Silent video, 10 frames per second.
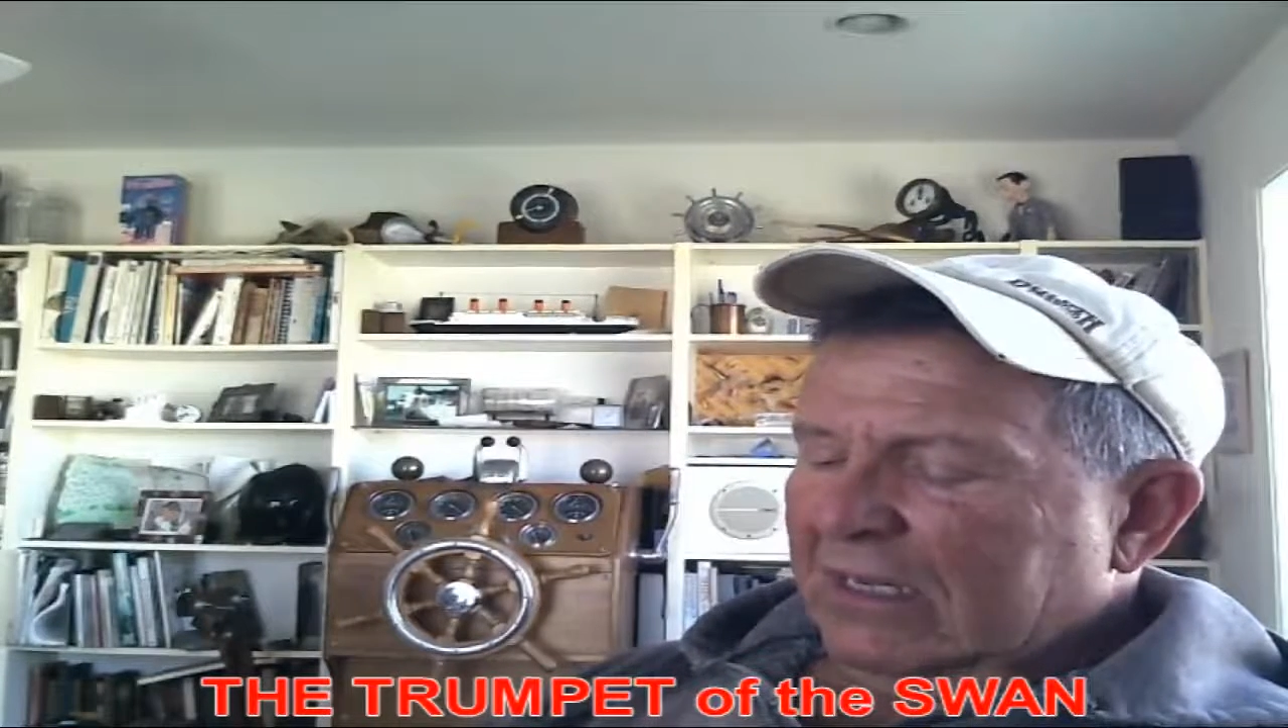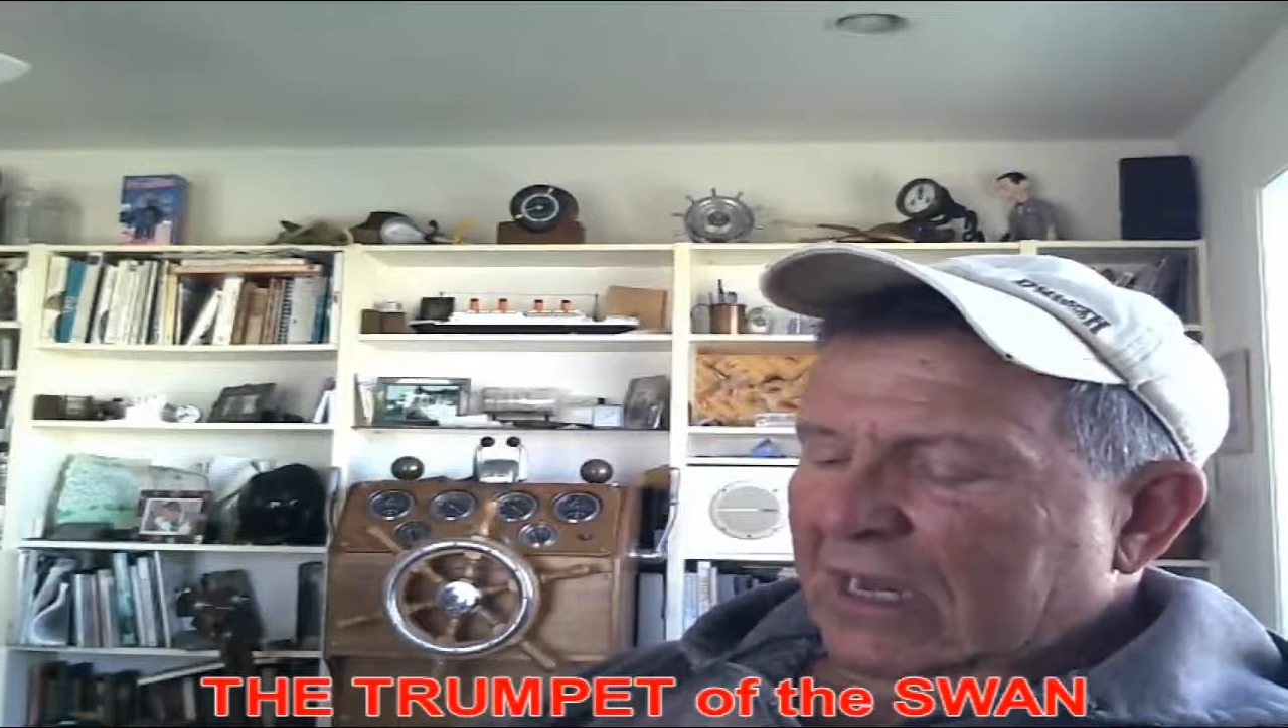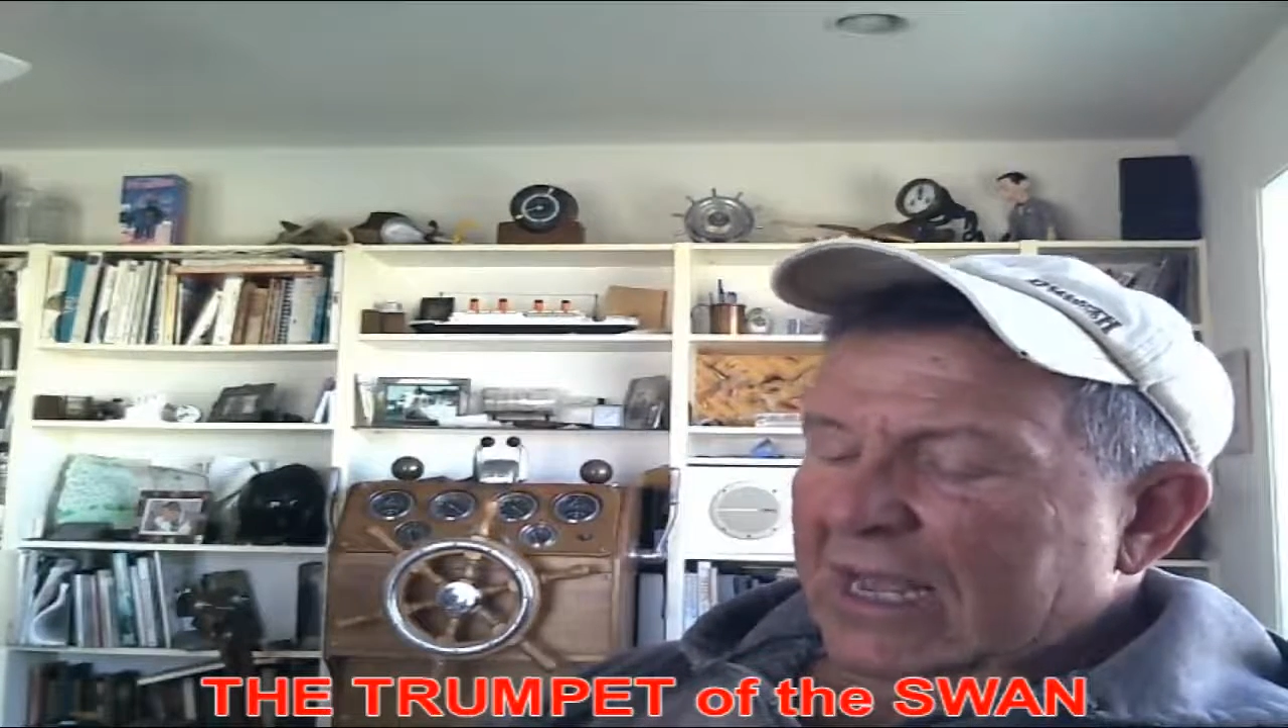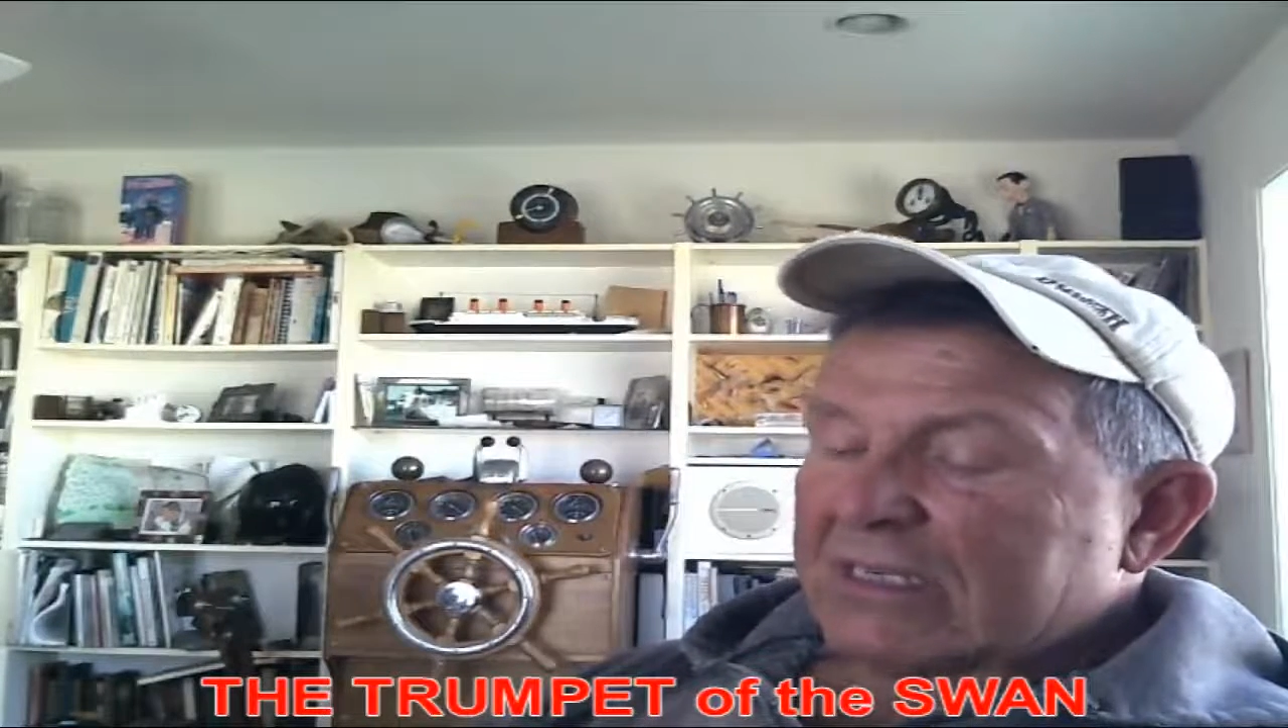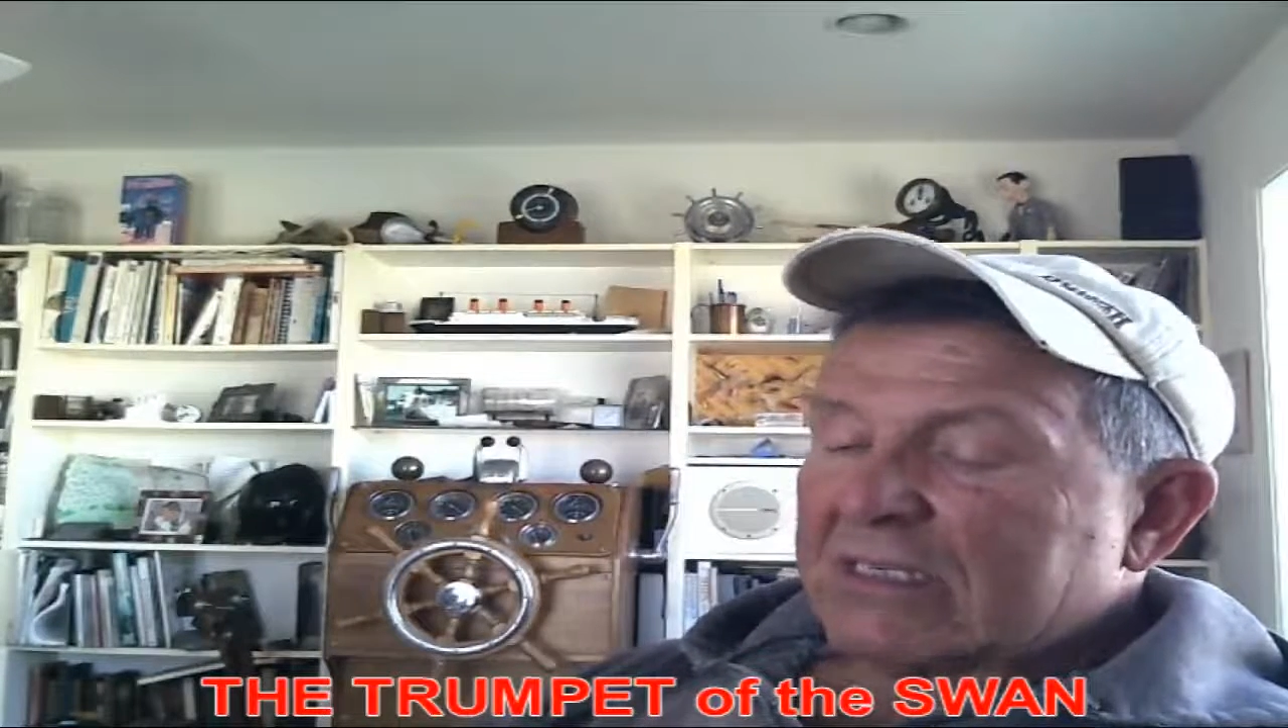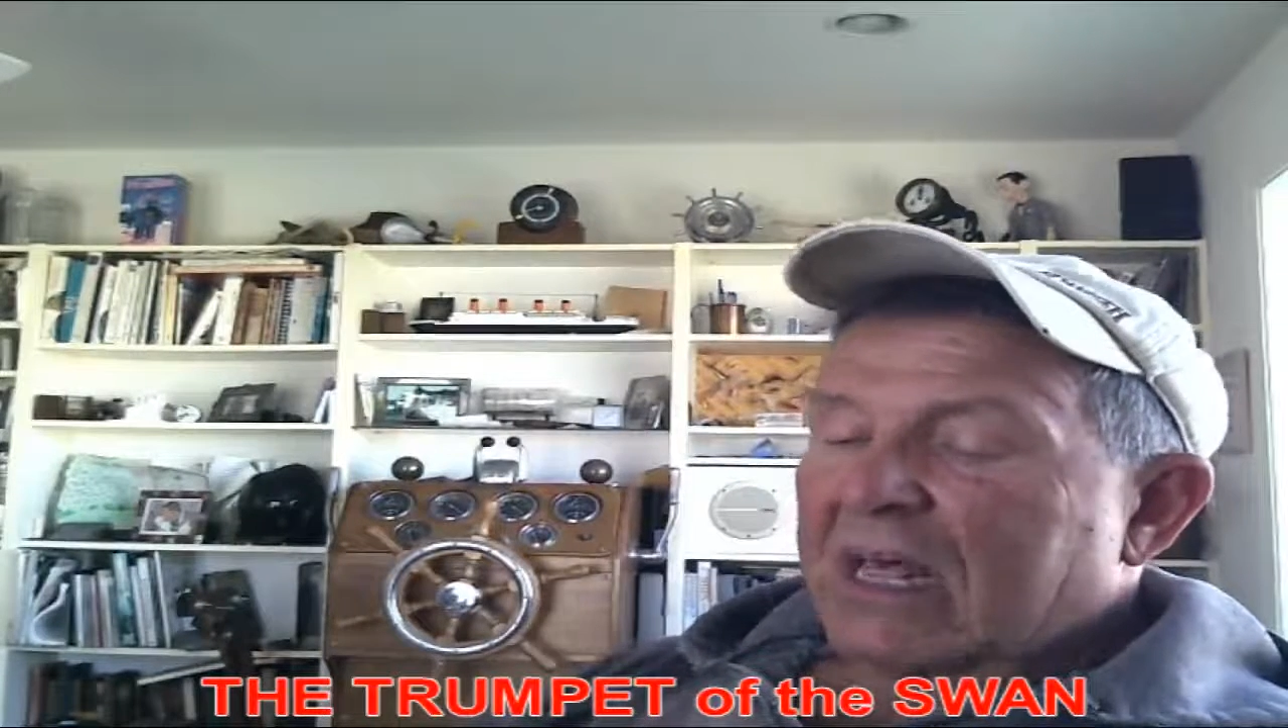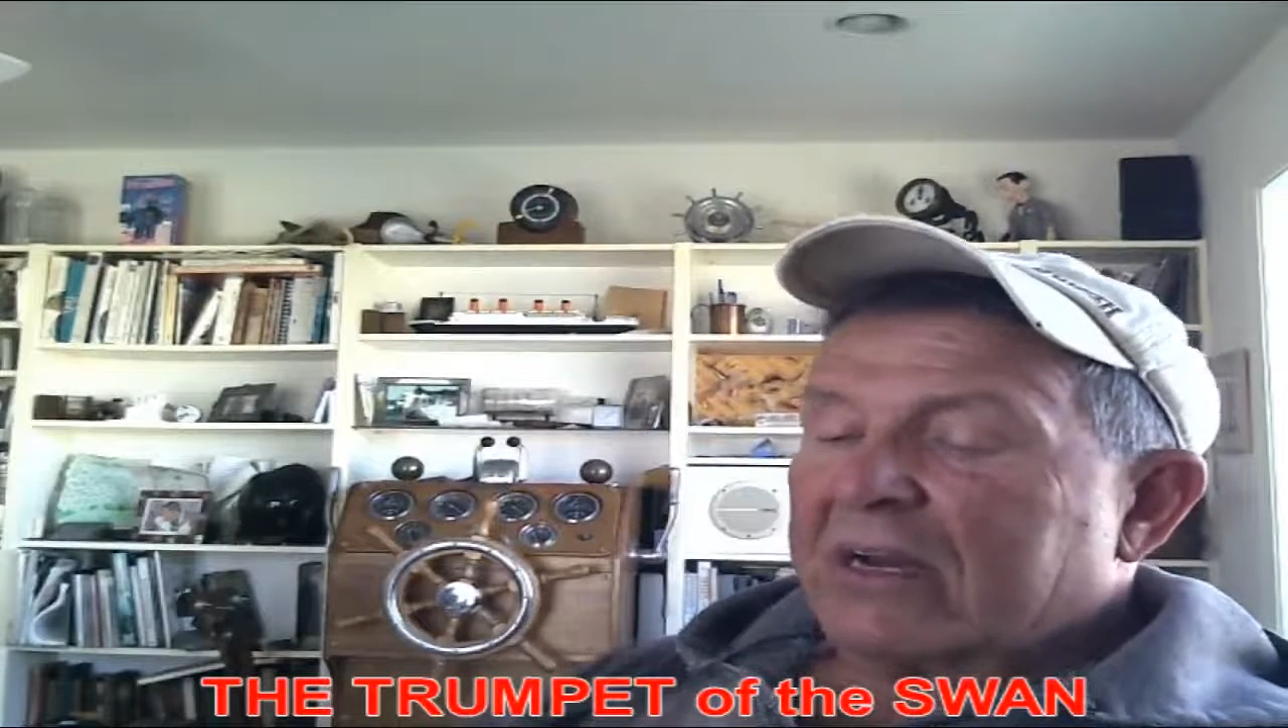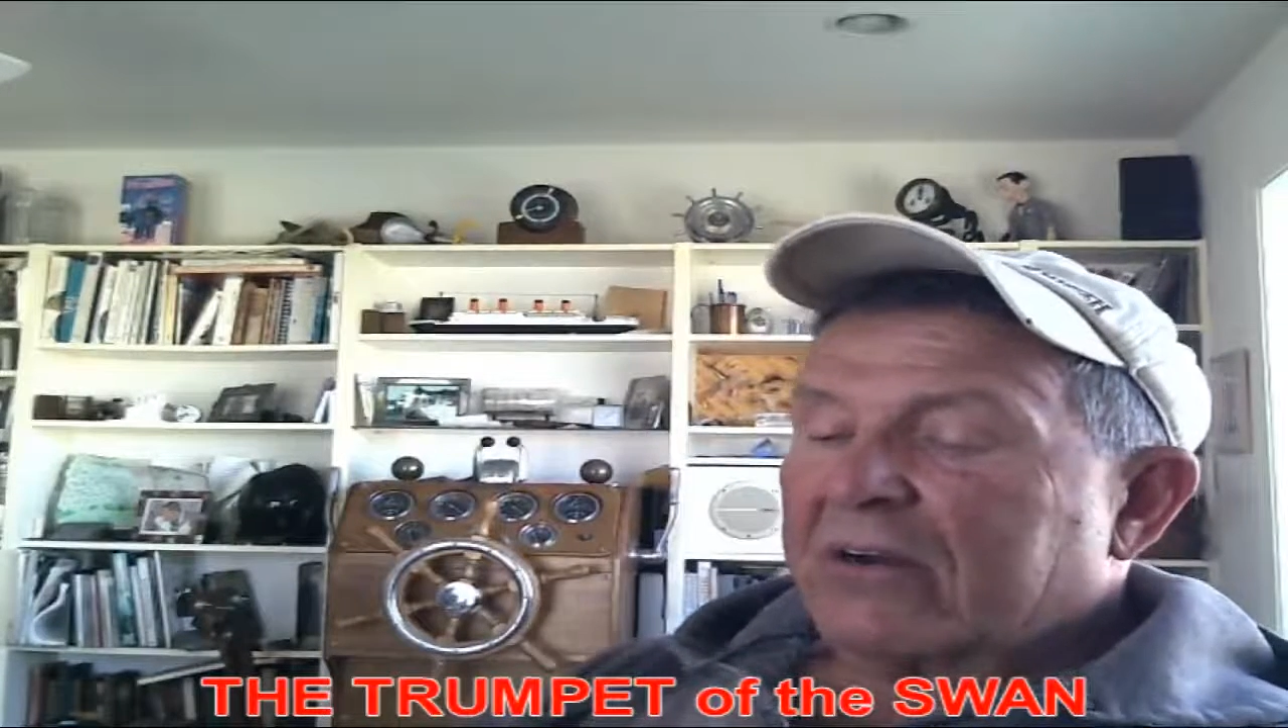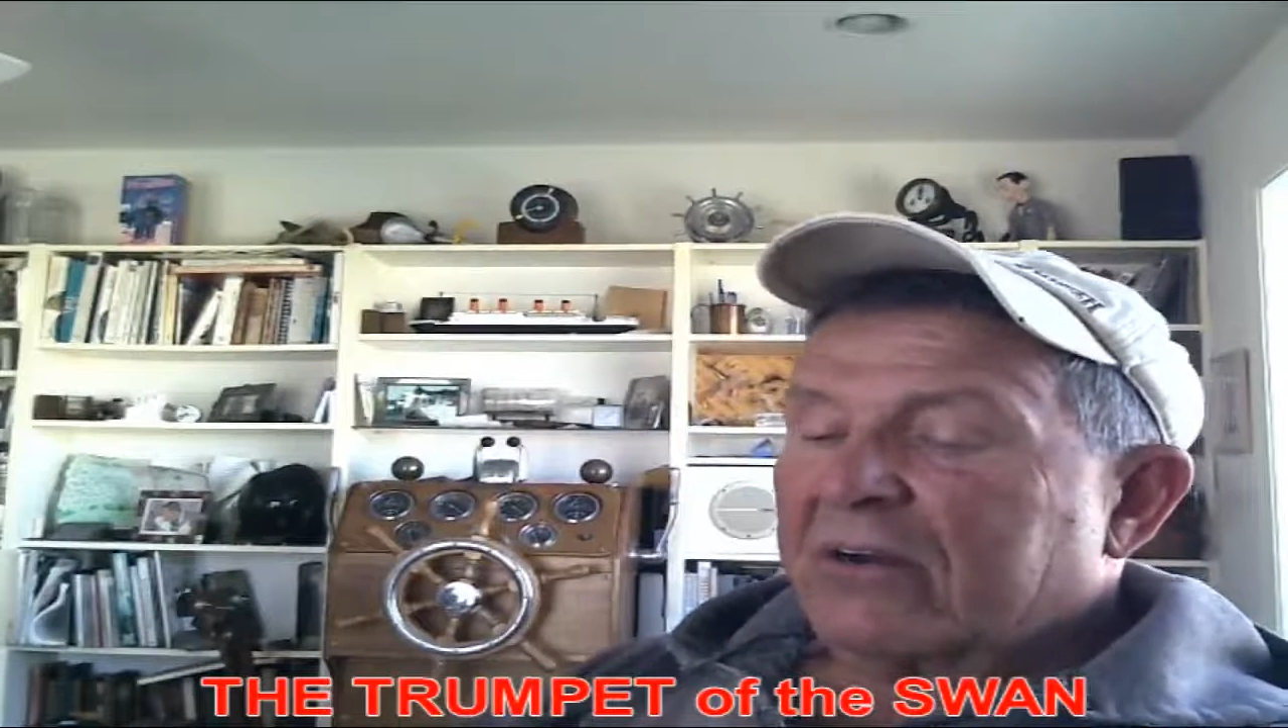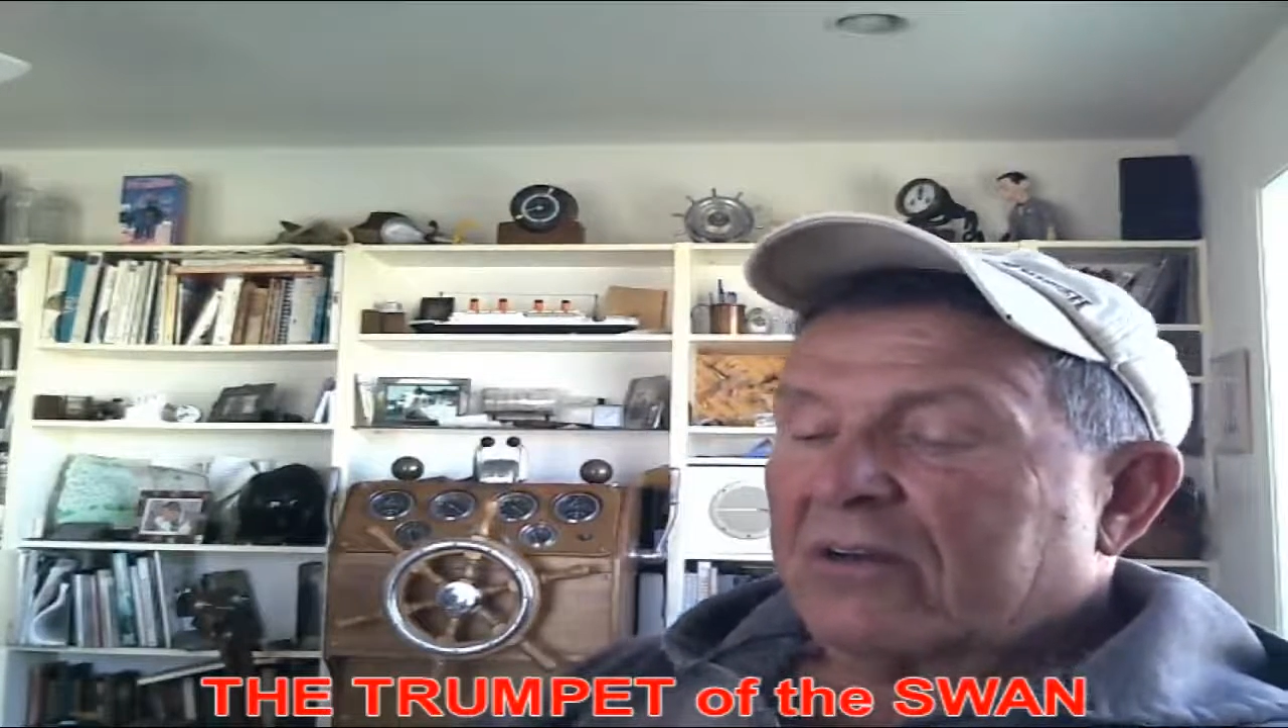last
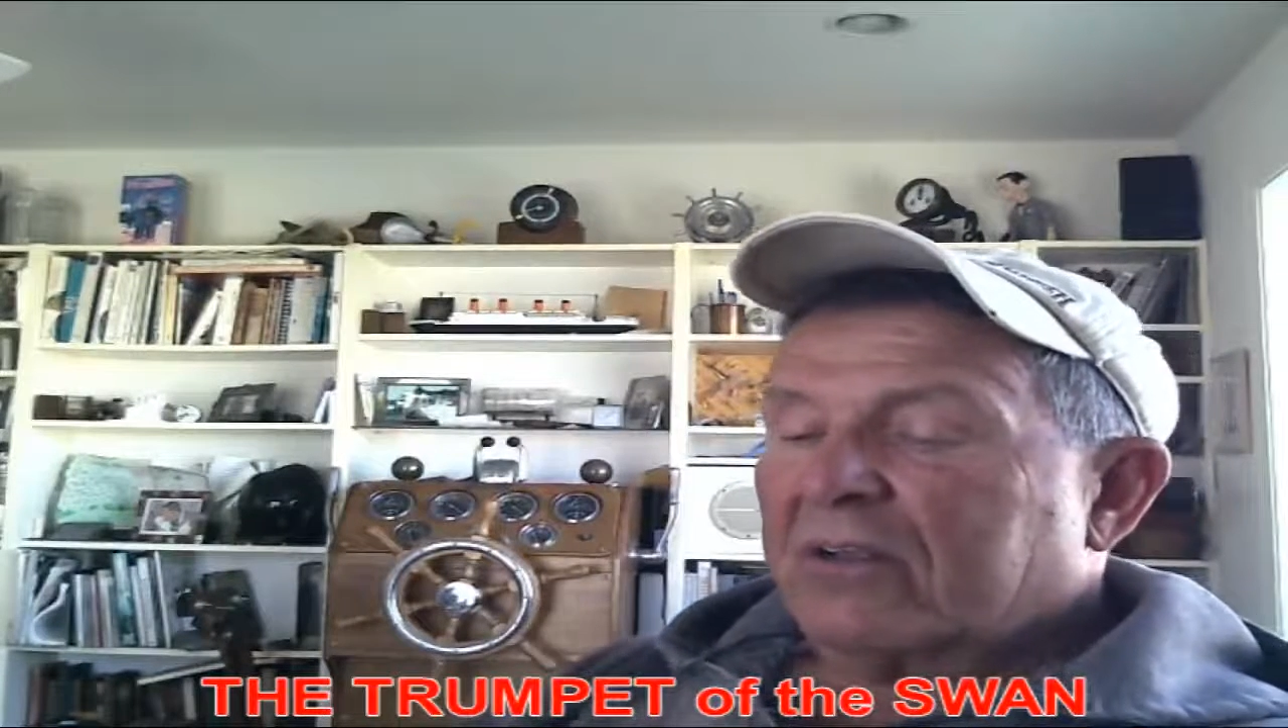letter,